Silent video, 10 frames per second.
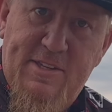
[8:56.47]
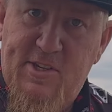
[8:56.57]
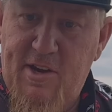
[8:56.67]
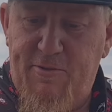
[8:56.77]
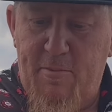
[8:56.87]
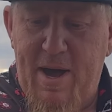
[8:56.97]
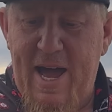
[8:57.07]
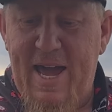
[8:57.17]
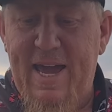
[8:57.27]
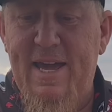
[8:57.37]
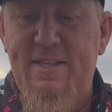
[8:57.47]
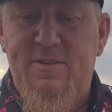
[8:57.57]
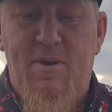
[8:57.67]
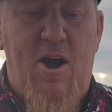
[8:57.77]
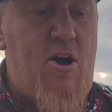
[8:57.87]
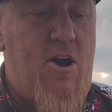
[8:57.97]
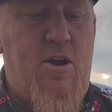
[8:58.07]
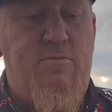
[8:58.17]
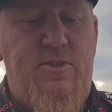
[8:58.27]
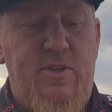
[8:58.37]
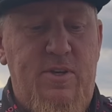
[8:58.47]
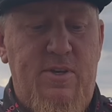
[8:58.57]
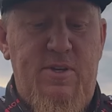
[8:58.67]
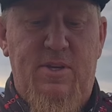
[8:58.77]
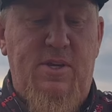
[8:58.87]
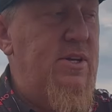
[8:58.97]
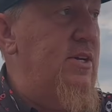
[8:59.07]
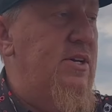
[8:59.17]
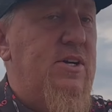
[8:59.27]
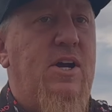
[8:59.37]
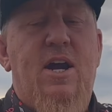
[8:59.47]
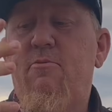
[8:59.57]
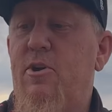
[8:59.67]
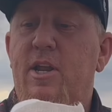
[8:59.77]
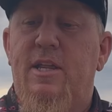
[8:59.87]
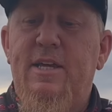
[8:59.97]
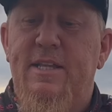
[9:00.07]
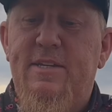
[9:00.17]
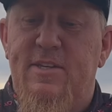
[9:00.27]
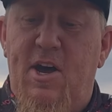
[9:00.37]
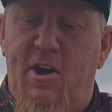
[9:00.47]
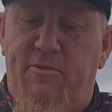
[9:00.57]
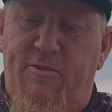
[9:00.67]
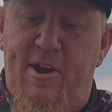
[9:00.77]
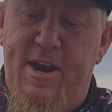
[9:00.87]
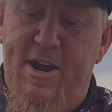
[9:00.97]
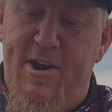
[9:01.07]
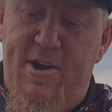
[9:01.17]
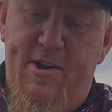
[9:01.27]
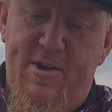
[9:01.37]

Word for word: stuff on my hands, my arms. All right, we're gonna clean this off right here.